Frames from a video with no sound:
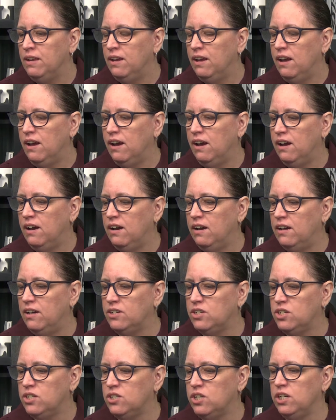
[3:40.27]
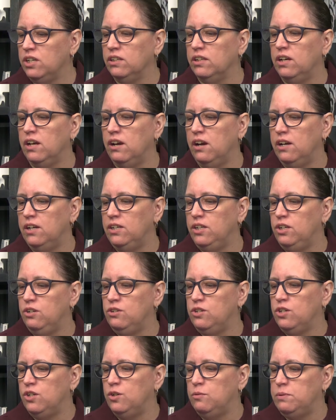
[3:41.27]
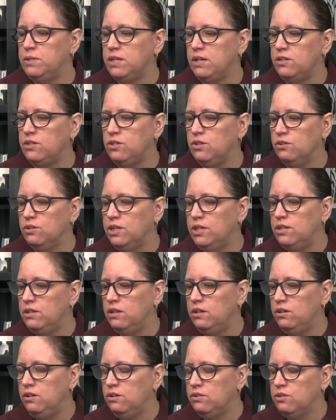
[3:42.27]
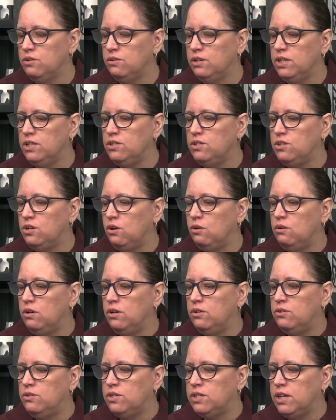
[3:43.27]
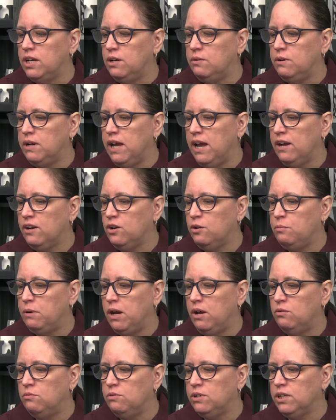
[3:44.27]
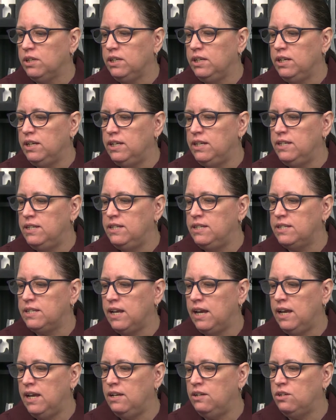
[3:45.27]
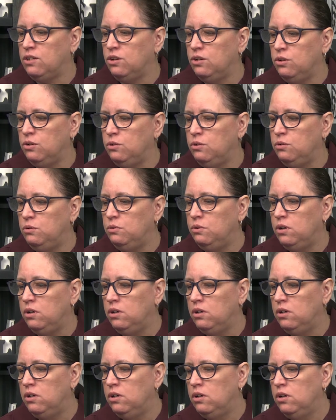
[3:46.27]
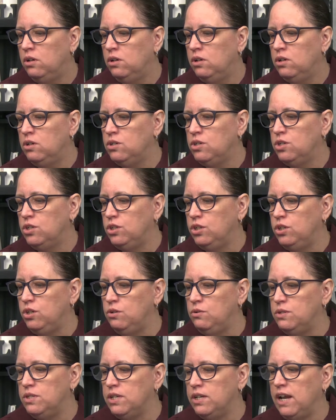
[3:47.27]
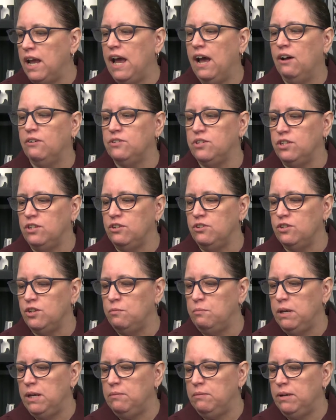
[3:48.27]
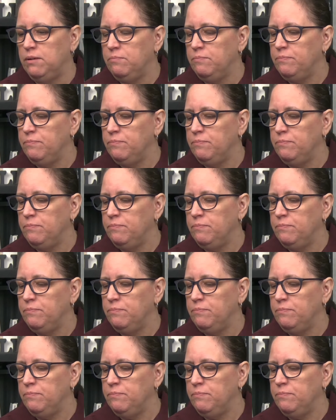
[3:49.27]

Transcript: Sheila on YouTube says your attorneys don't understand what Acrobat really is and who to use it, how to use it, maybe.